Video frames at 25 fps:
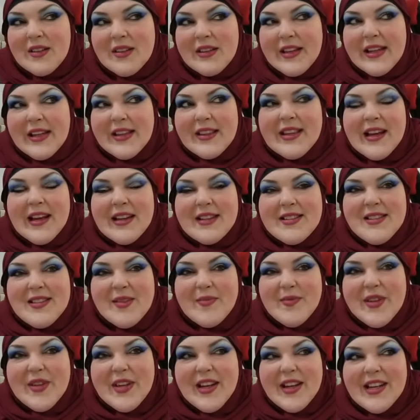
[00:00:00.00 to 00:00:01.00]
Like that's
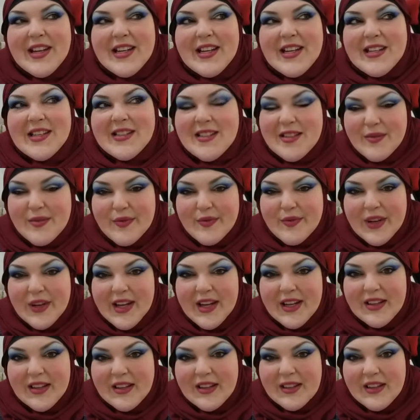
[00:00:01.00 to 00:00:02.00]
something I need to
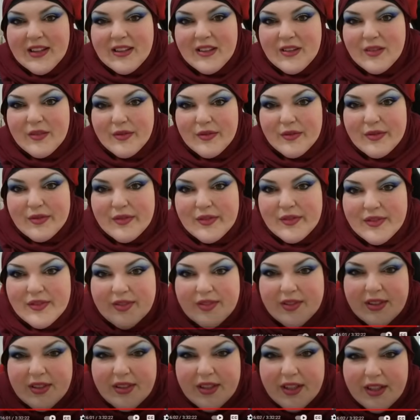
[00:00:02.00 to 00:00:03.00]
fucking live,
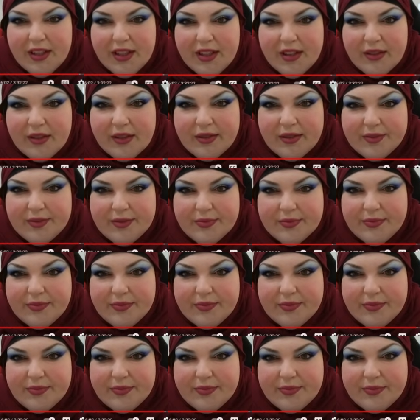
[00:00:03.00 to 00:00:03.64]
you know?